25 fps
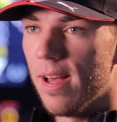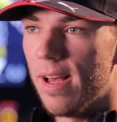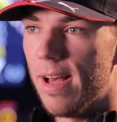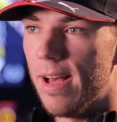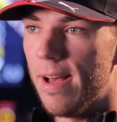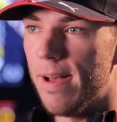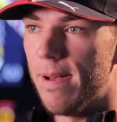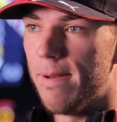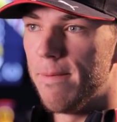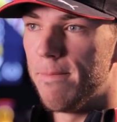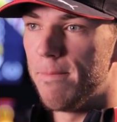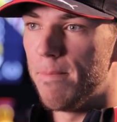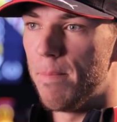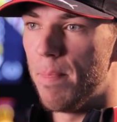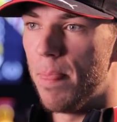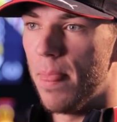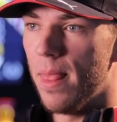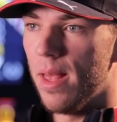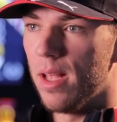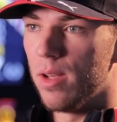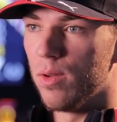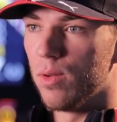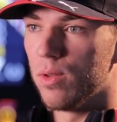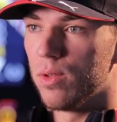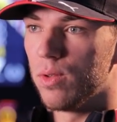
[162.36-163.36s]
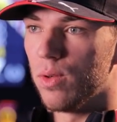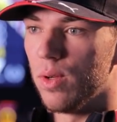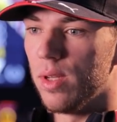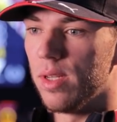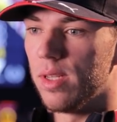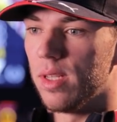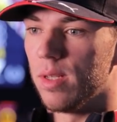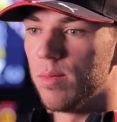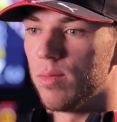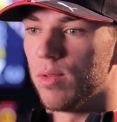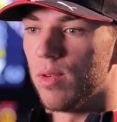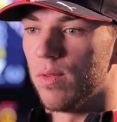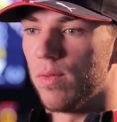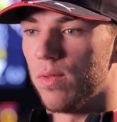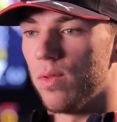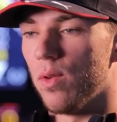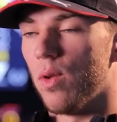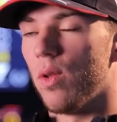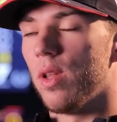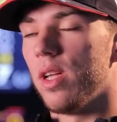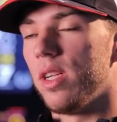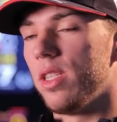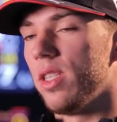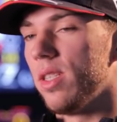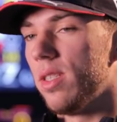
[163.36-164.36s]
and also in terms of
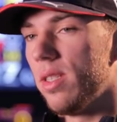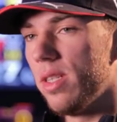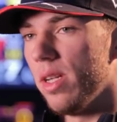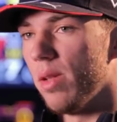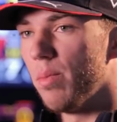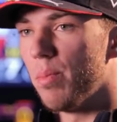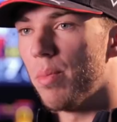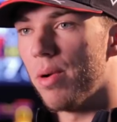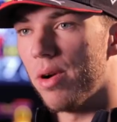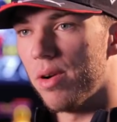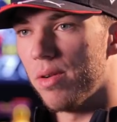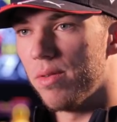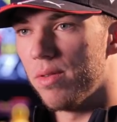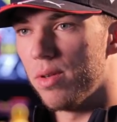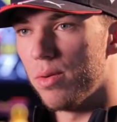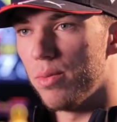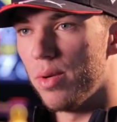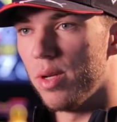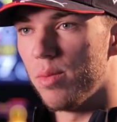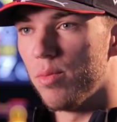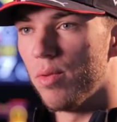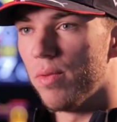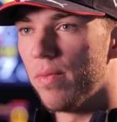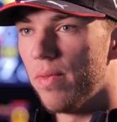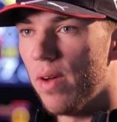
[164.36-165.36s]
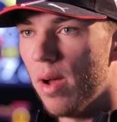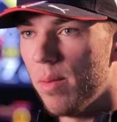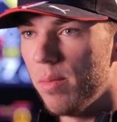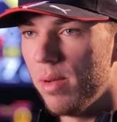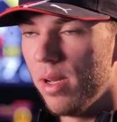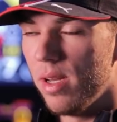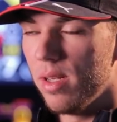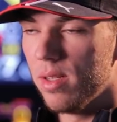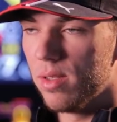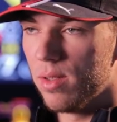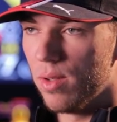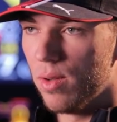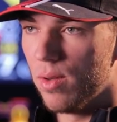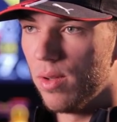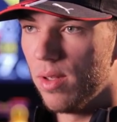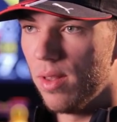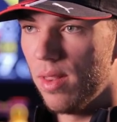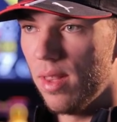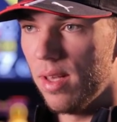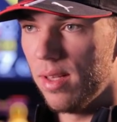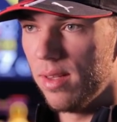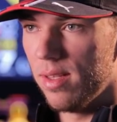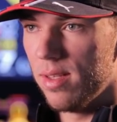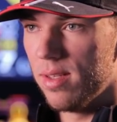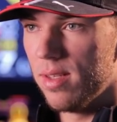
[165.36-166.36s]
knowledge, is still part of the Red Bull family. So I
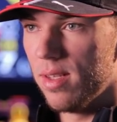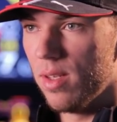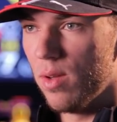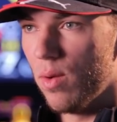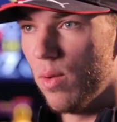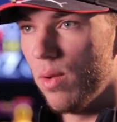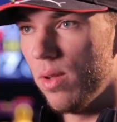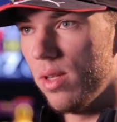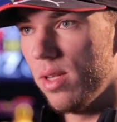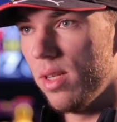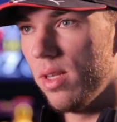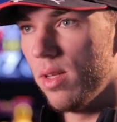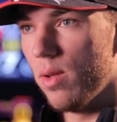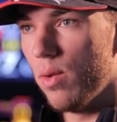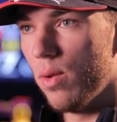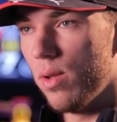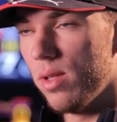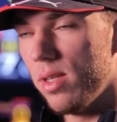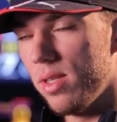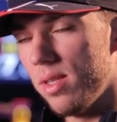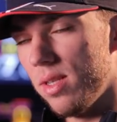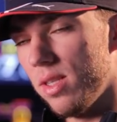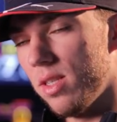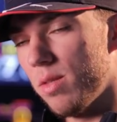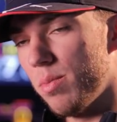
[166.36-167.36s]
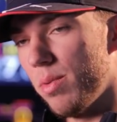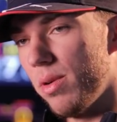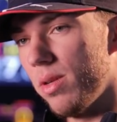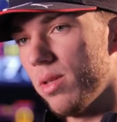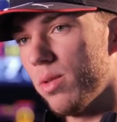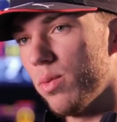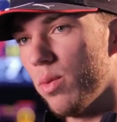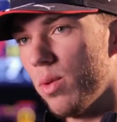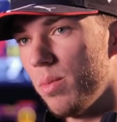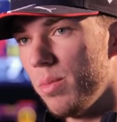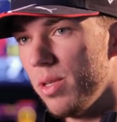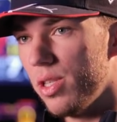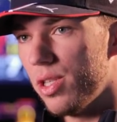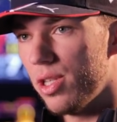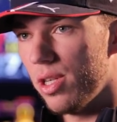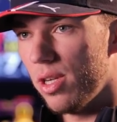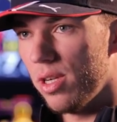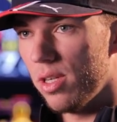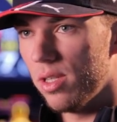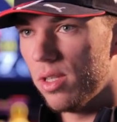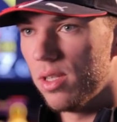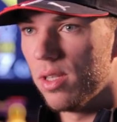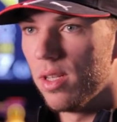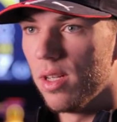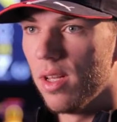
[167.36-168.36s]
think all this experience will be
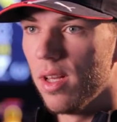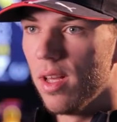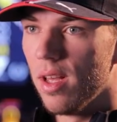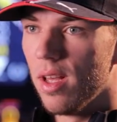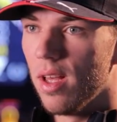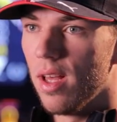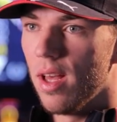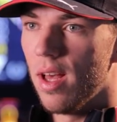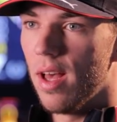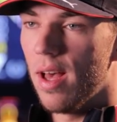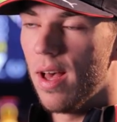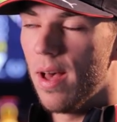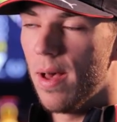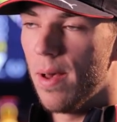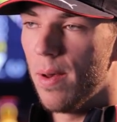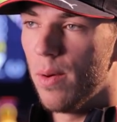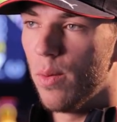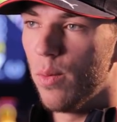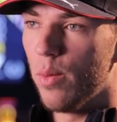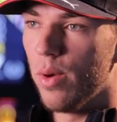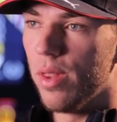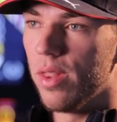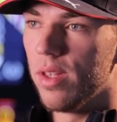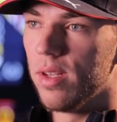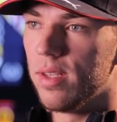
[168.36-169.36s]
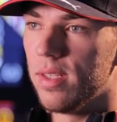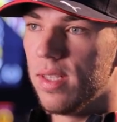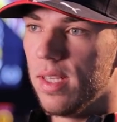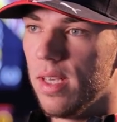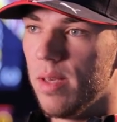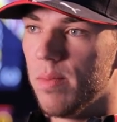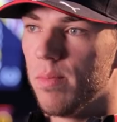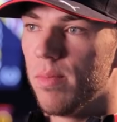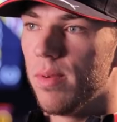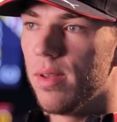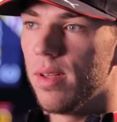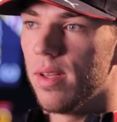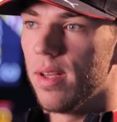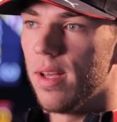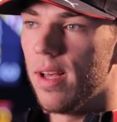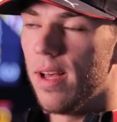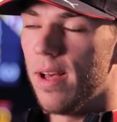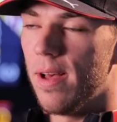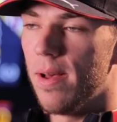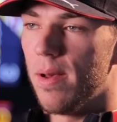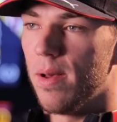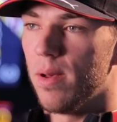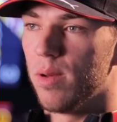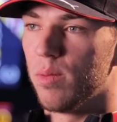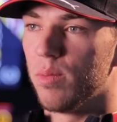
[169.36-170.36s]
shared with the team,
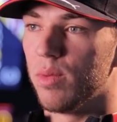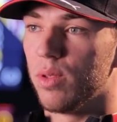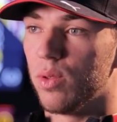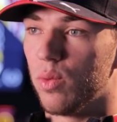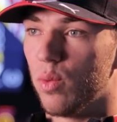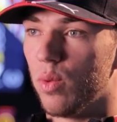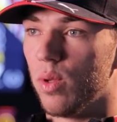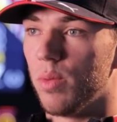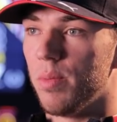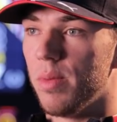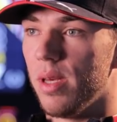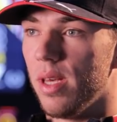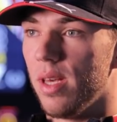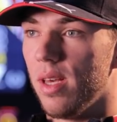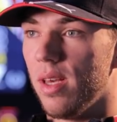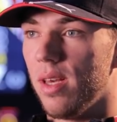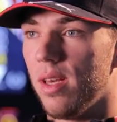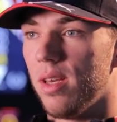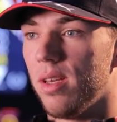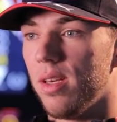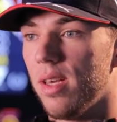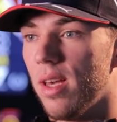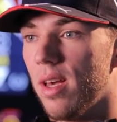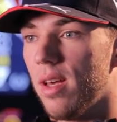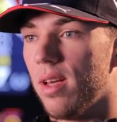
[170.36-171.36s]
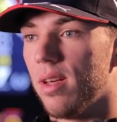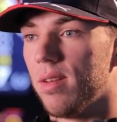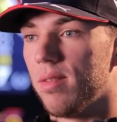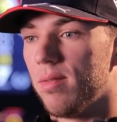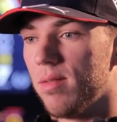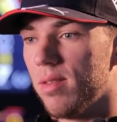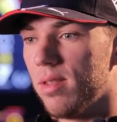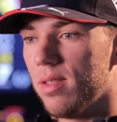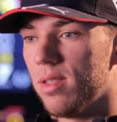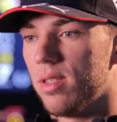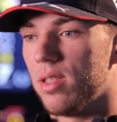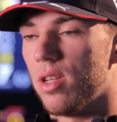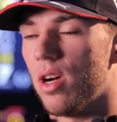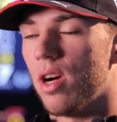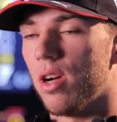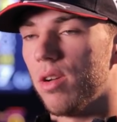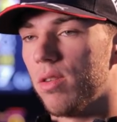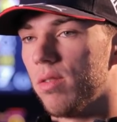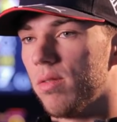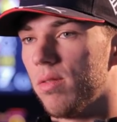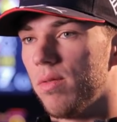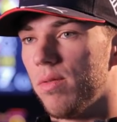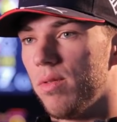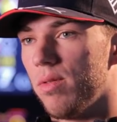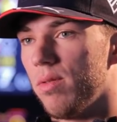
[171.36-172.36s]
but will be
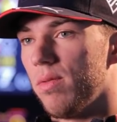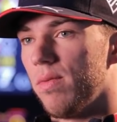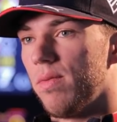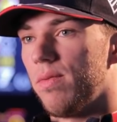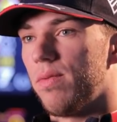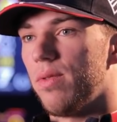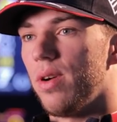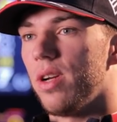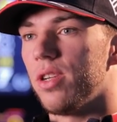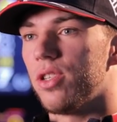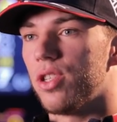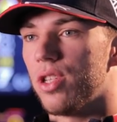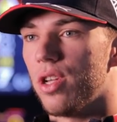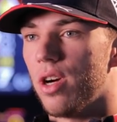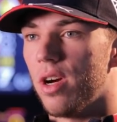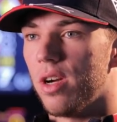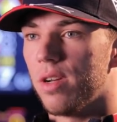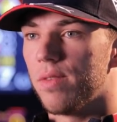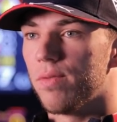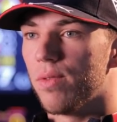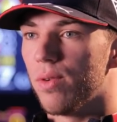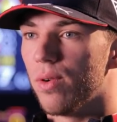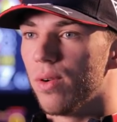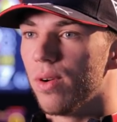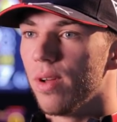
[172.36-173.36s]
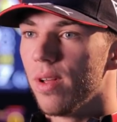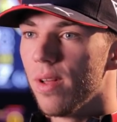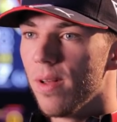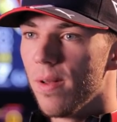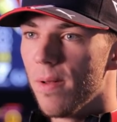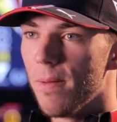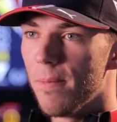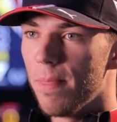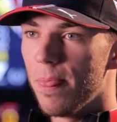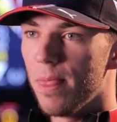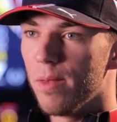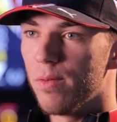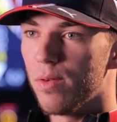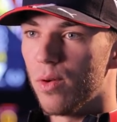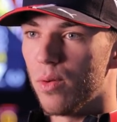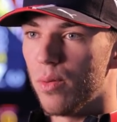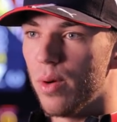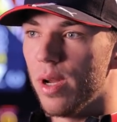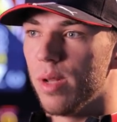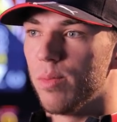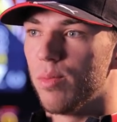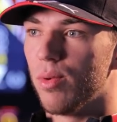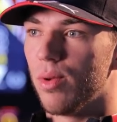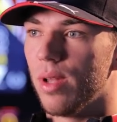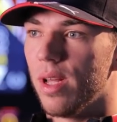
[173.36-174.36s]
fresh start for
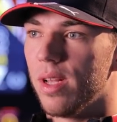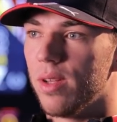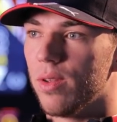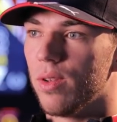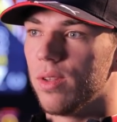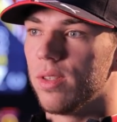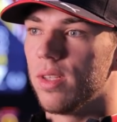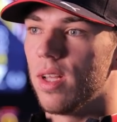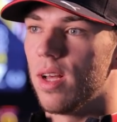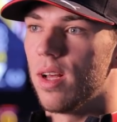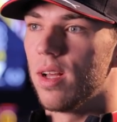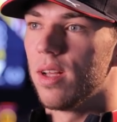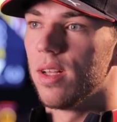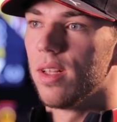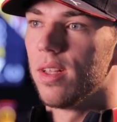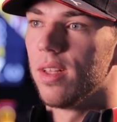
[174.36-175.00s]
Red Bull and Honda.